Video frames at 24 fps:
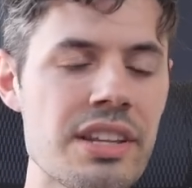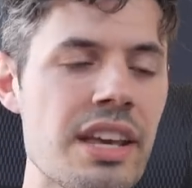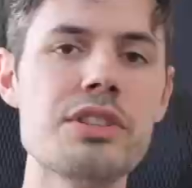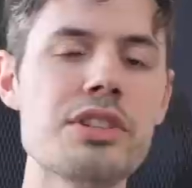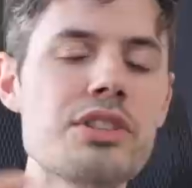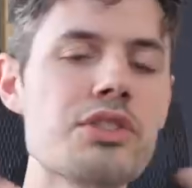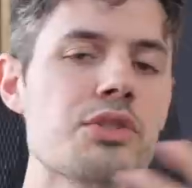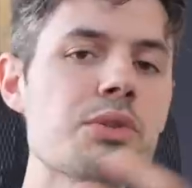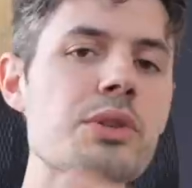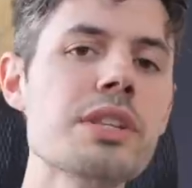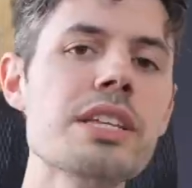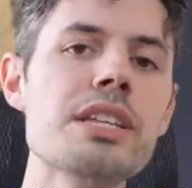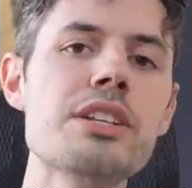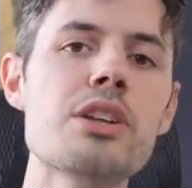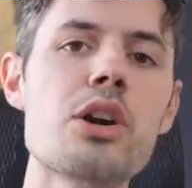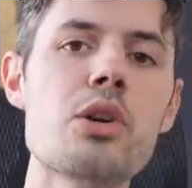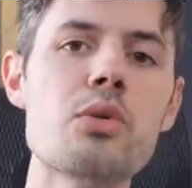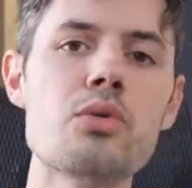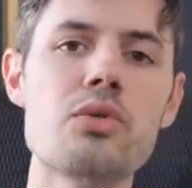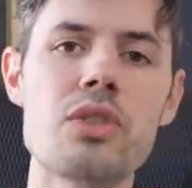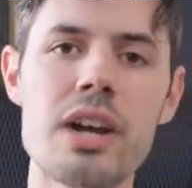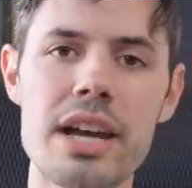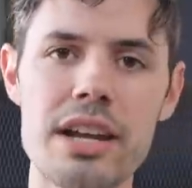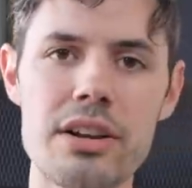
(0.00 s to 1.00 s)
There's really no
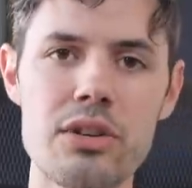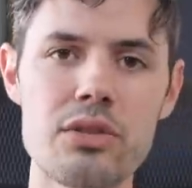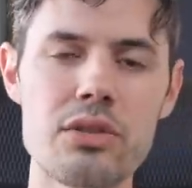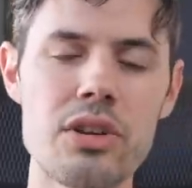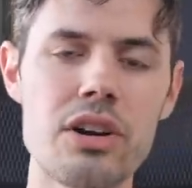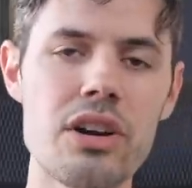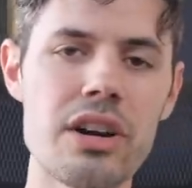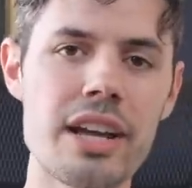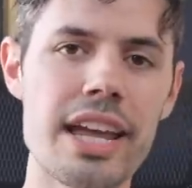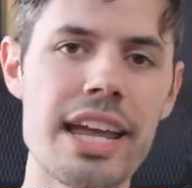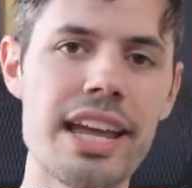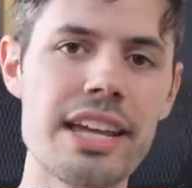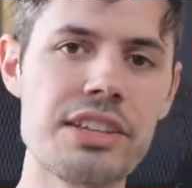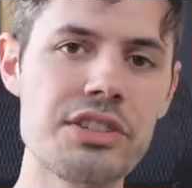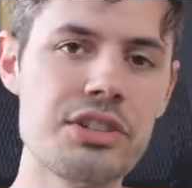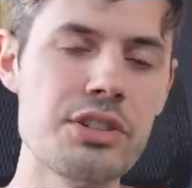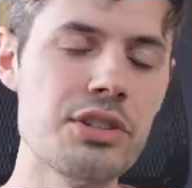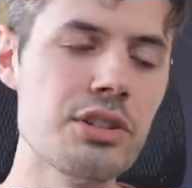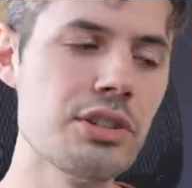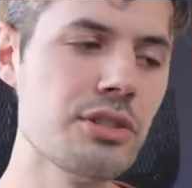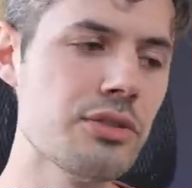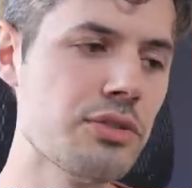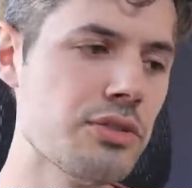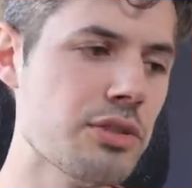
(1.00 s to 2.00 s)
right or wrong
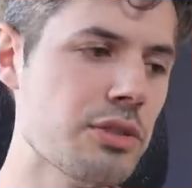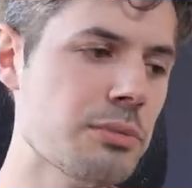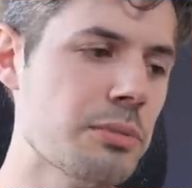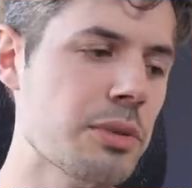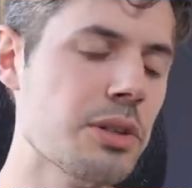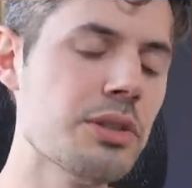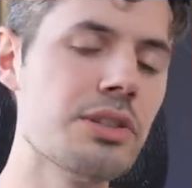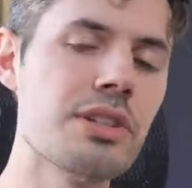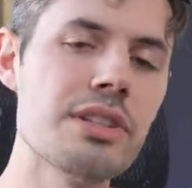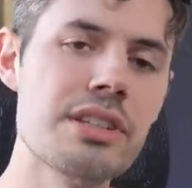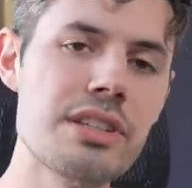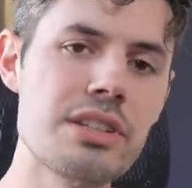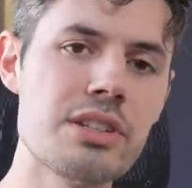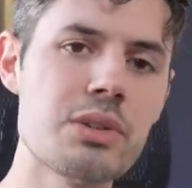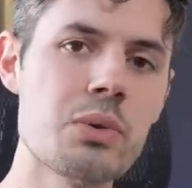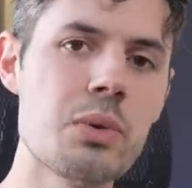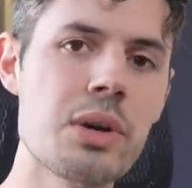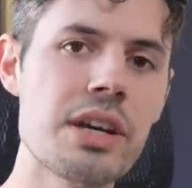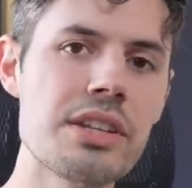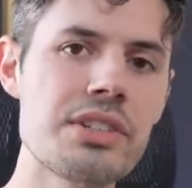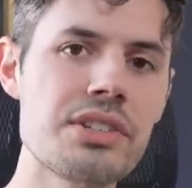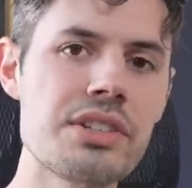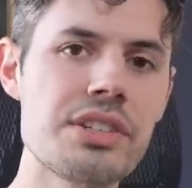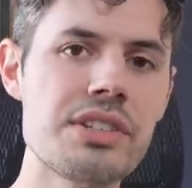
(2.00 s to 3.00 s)
answer for most of these
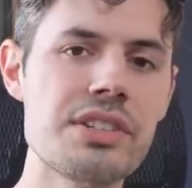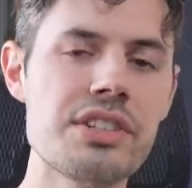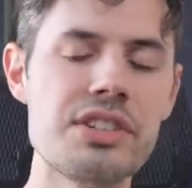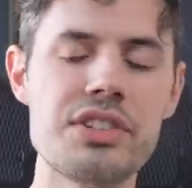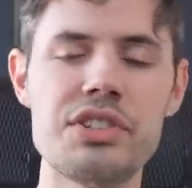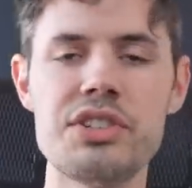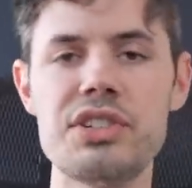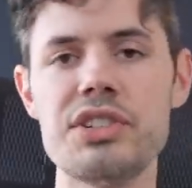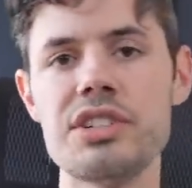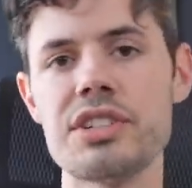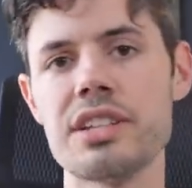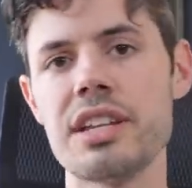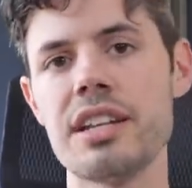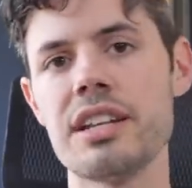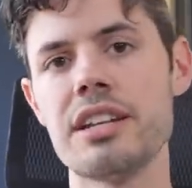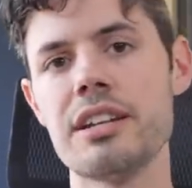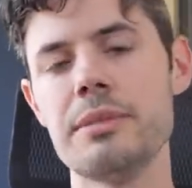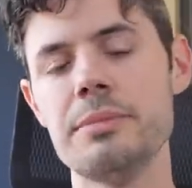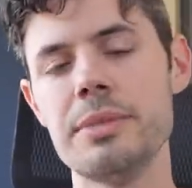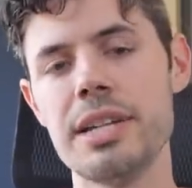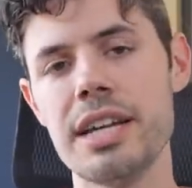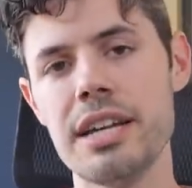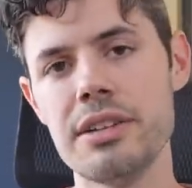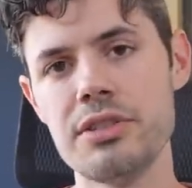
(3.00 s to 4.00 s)
questions. It's just gonna
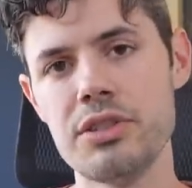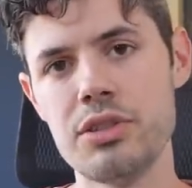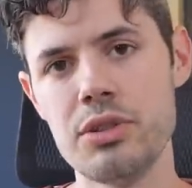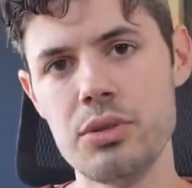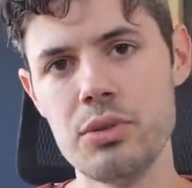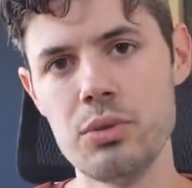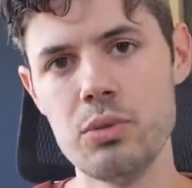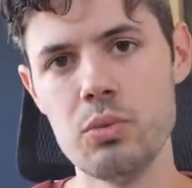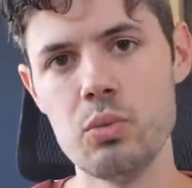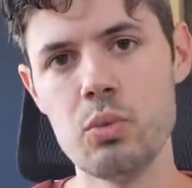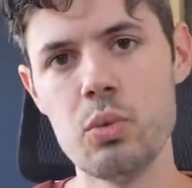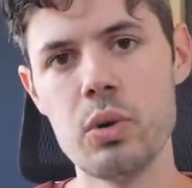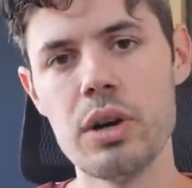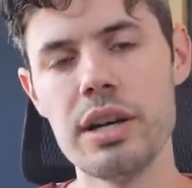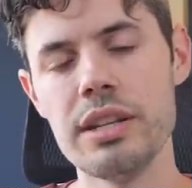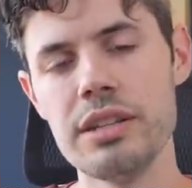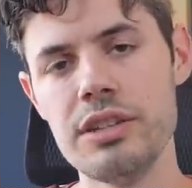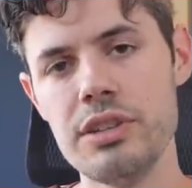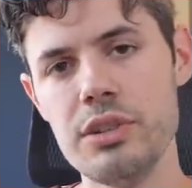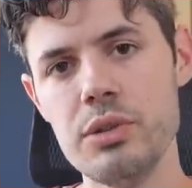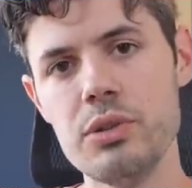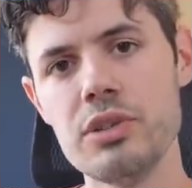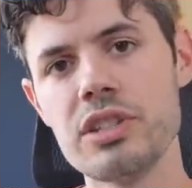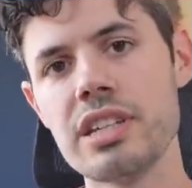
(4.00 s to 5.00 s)
come down to what
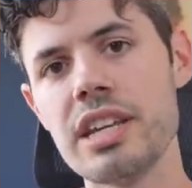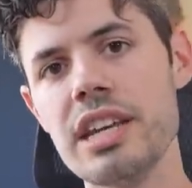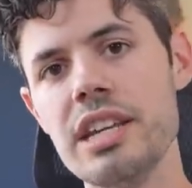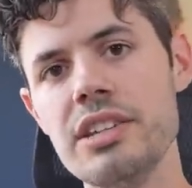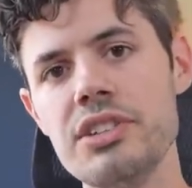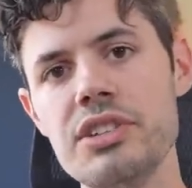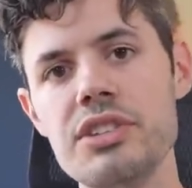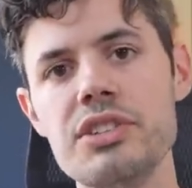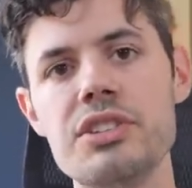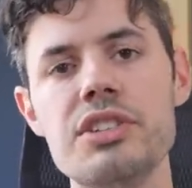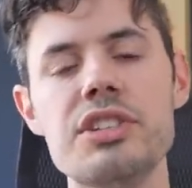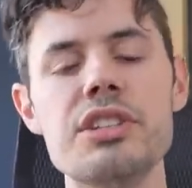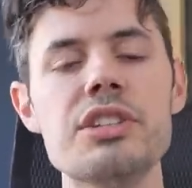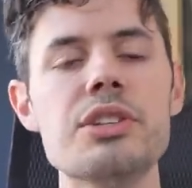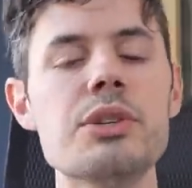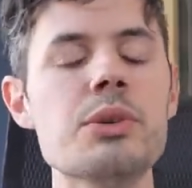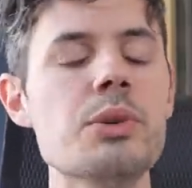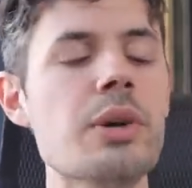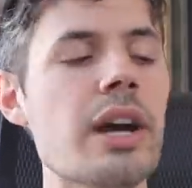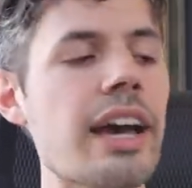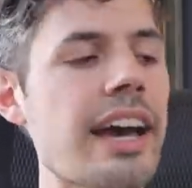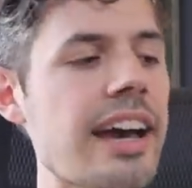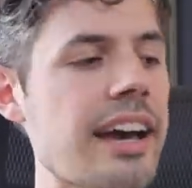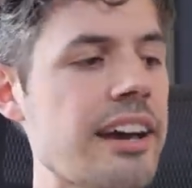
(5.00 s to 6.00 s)
you use cases do
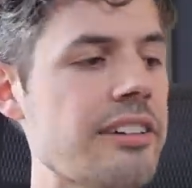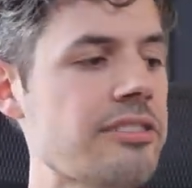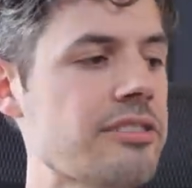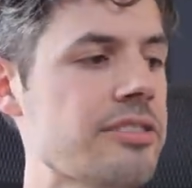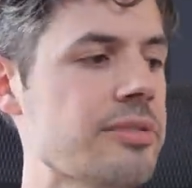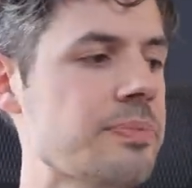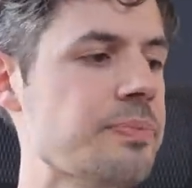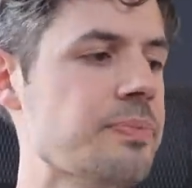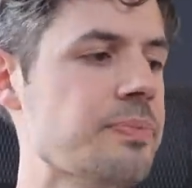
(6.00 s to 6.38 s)
you have?